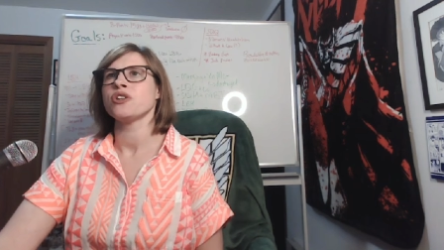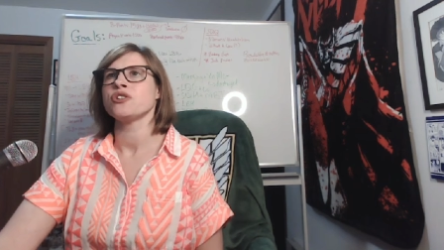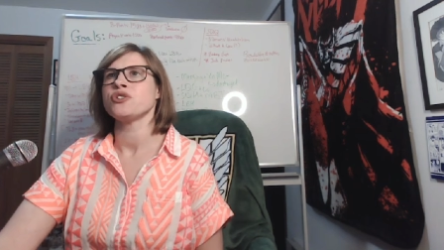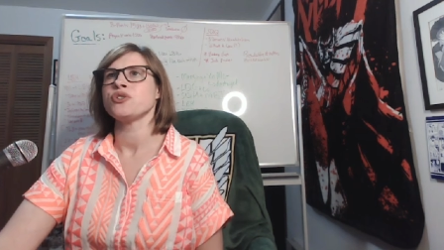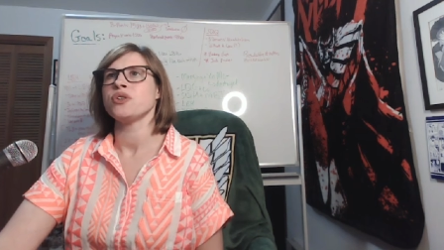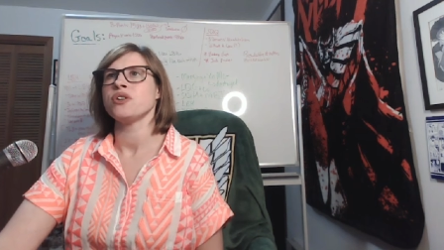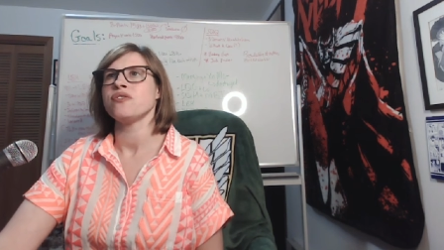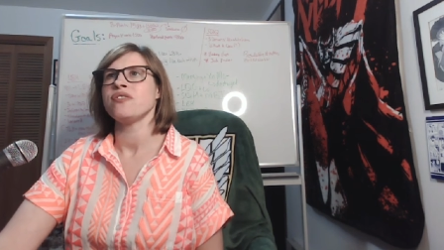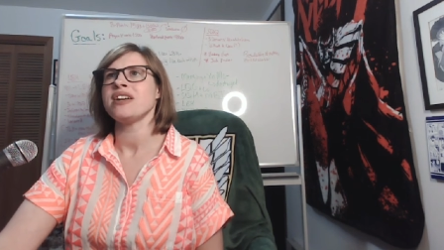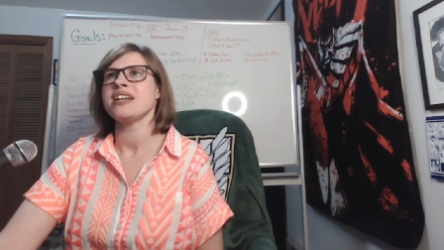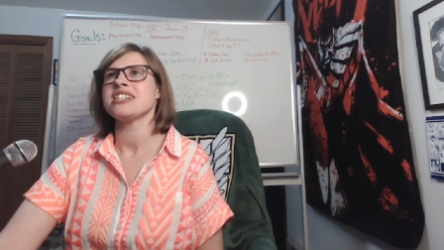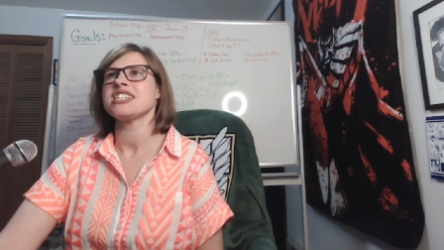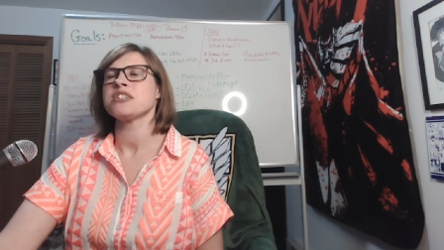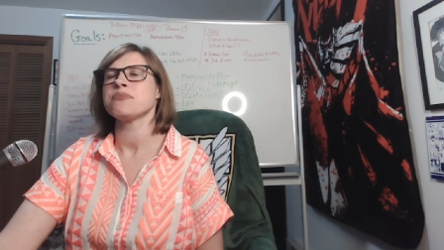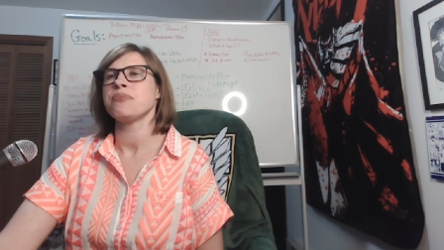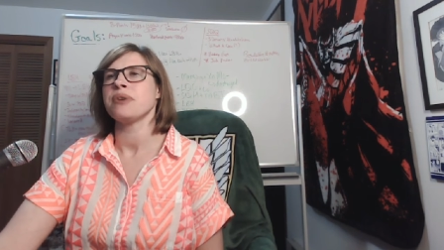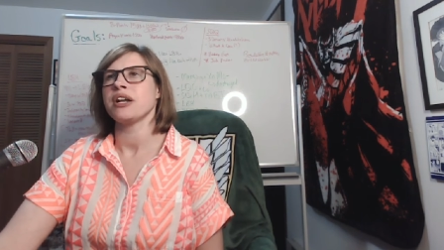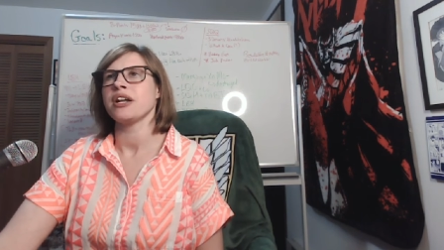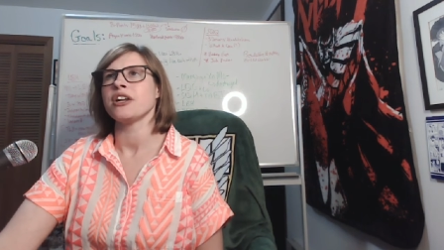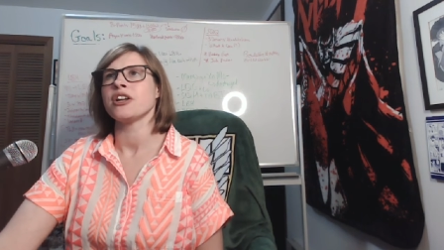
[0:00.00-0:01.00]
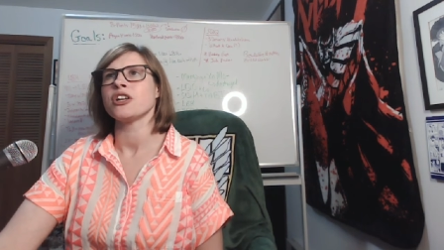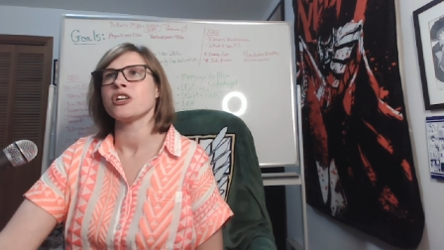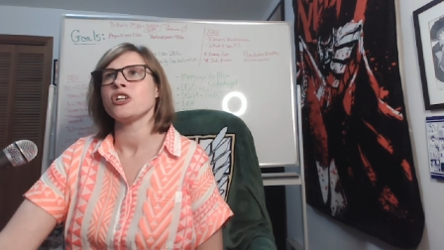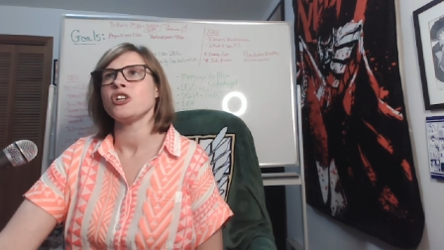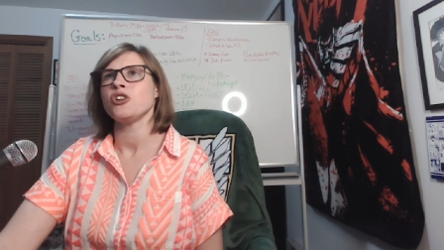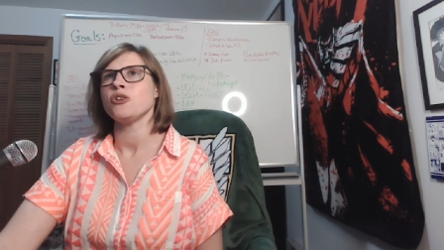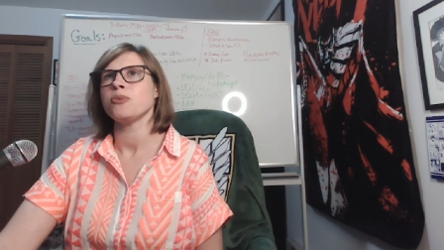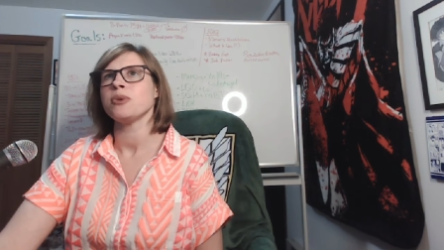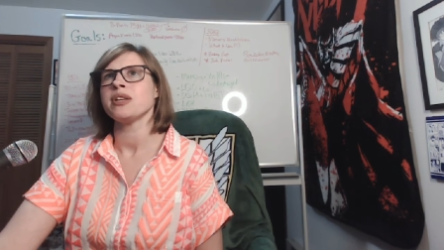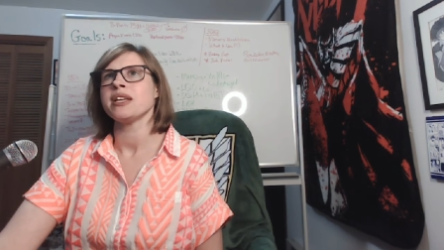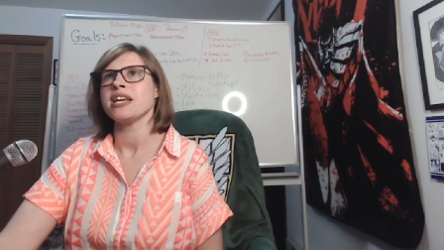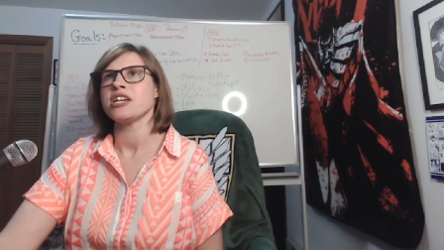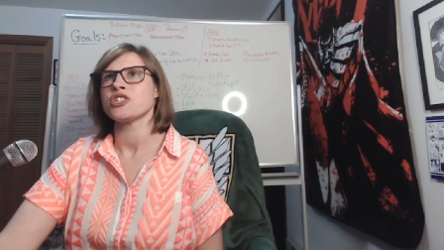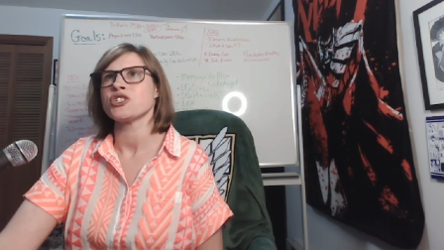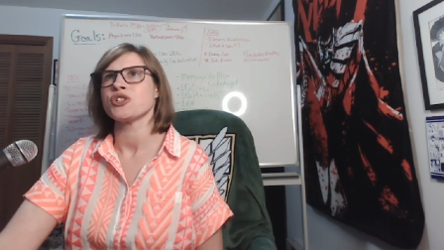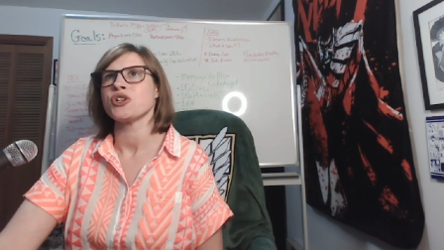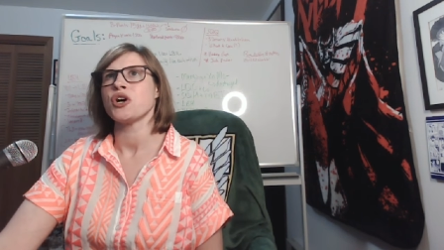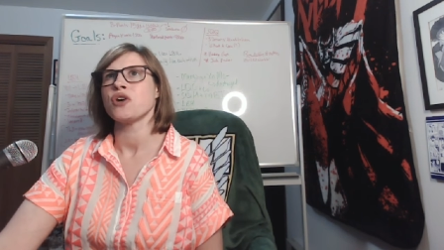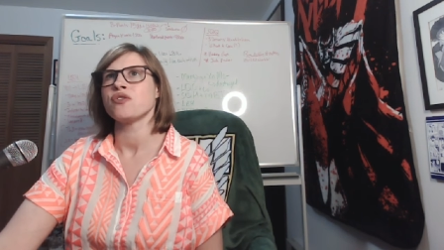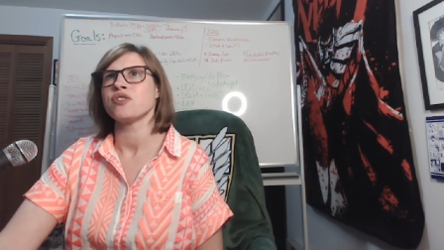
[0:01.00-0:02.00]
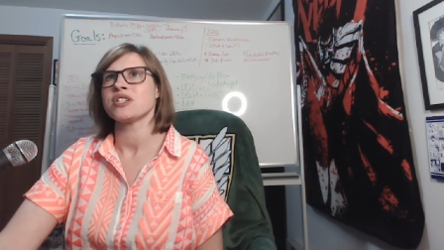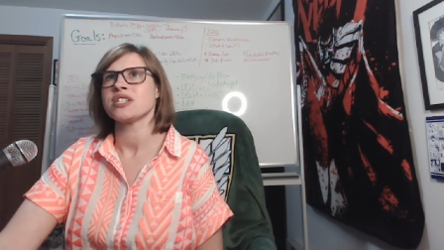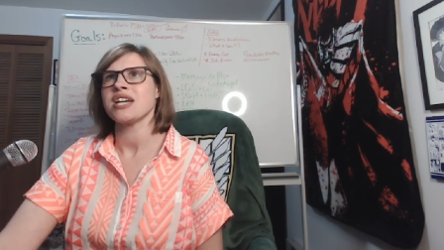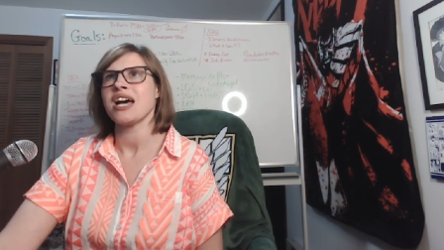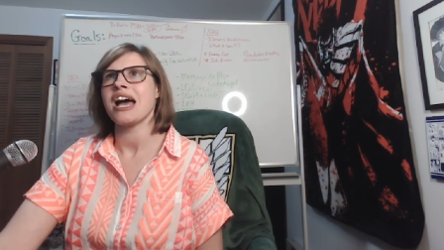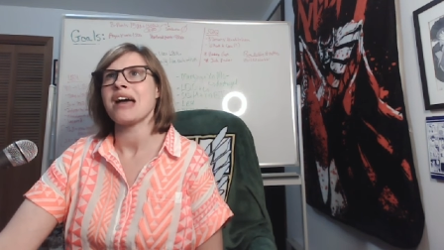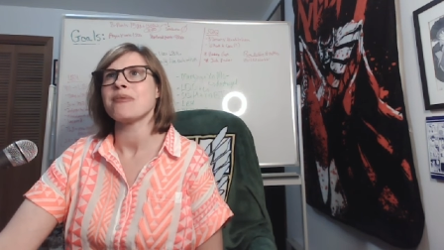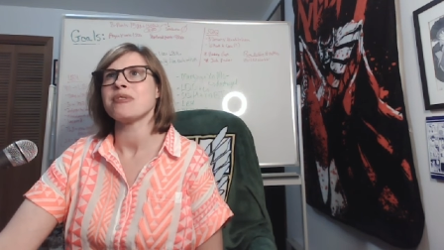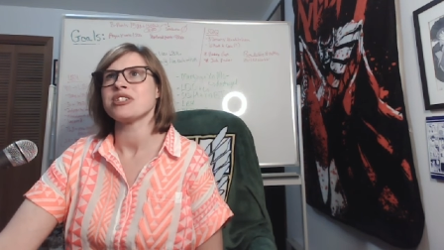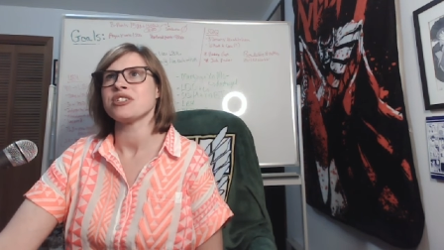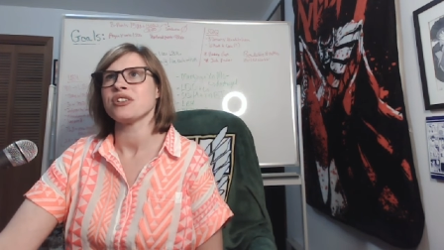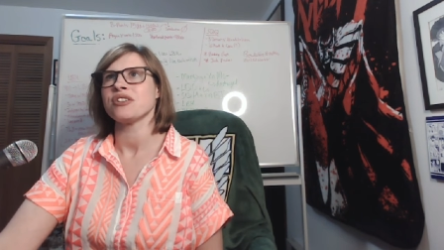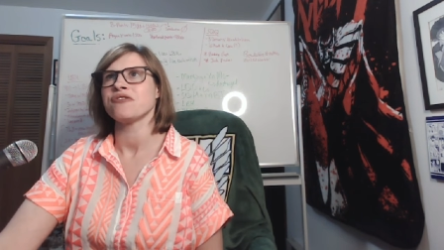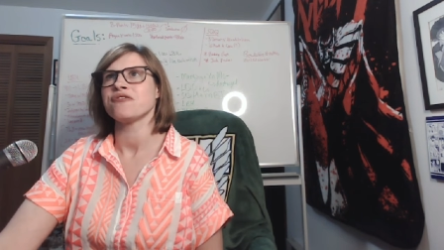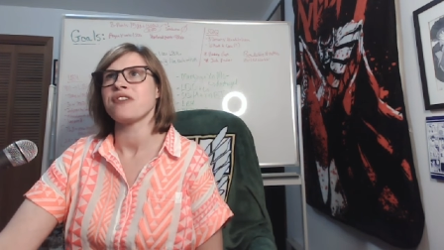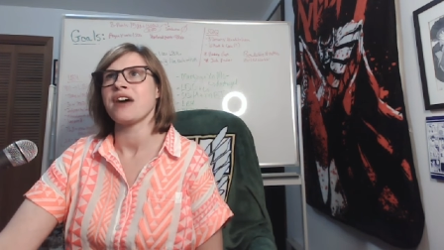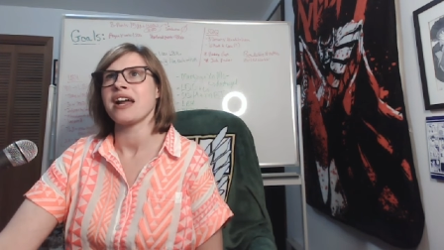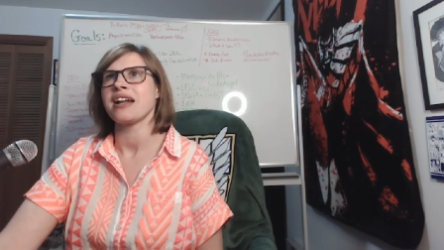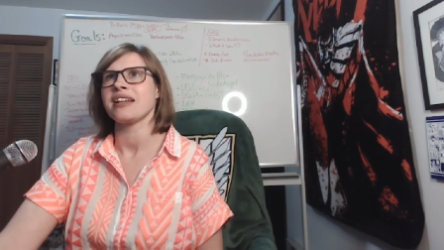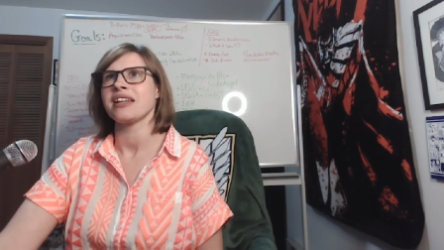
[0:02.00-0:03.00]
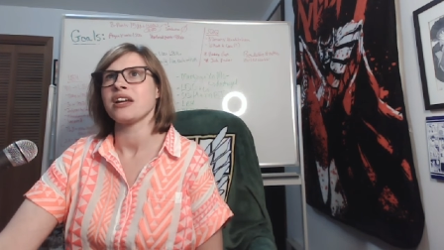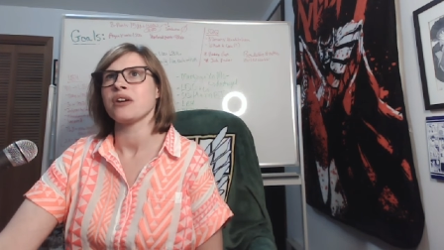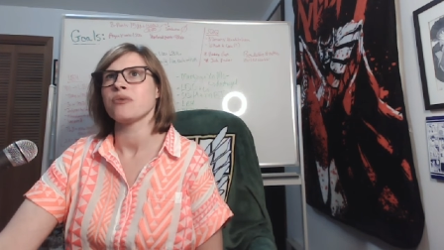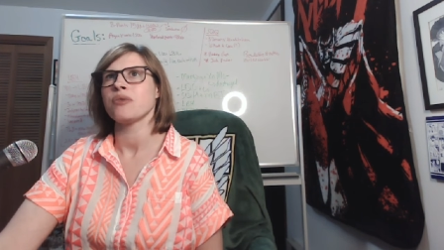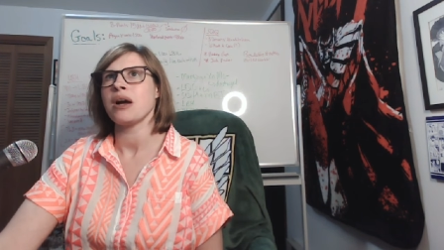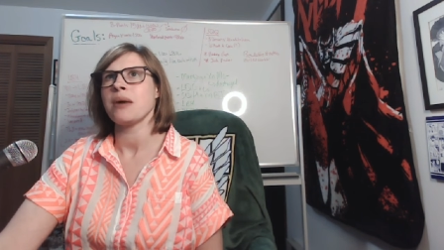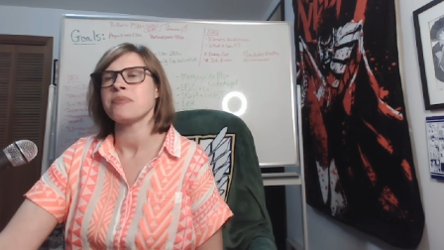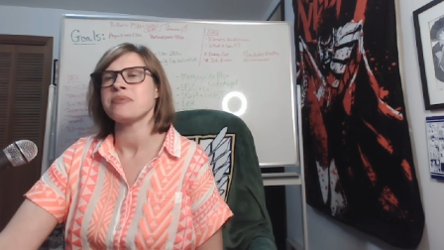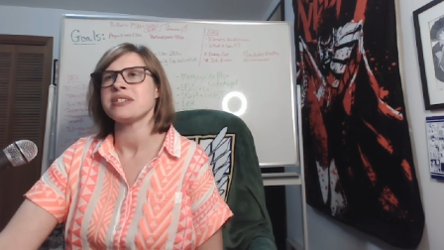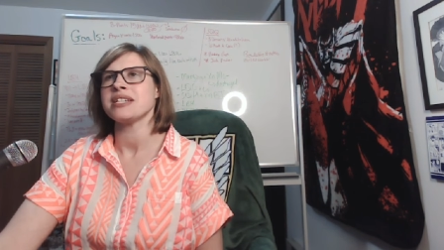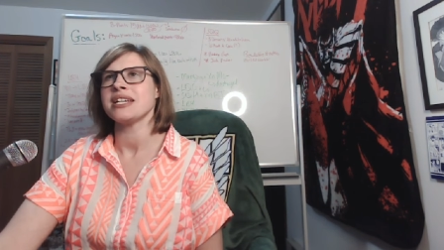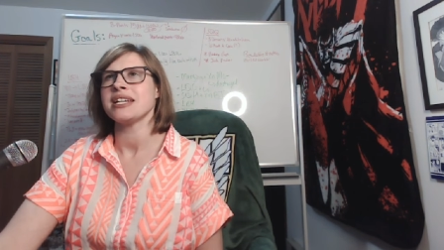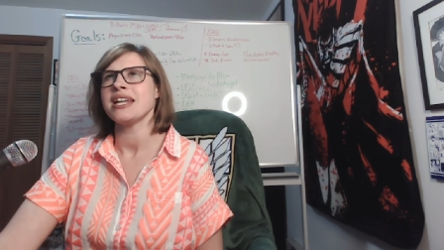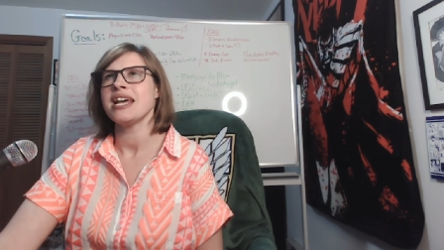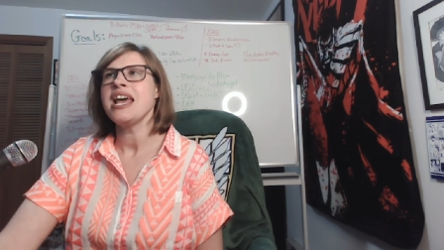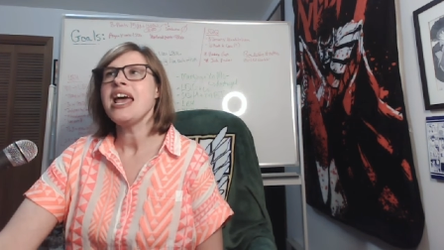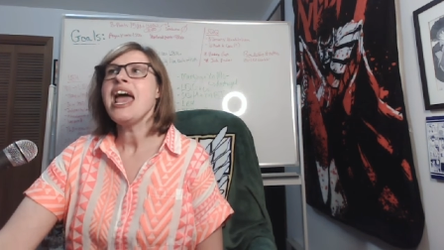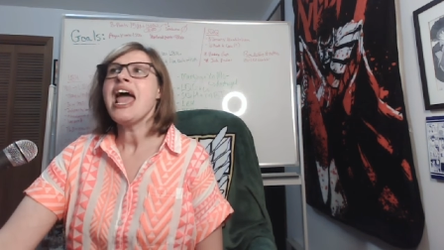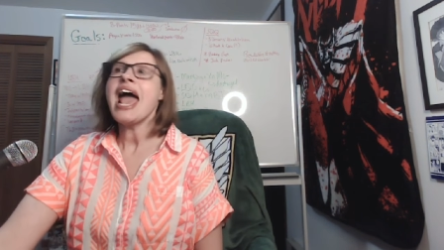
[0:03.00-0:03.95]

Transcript: or two events, but an accumulation over time until it finally erupted.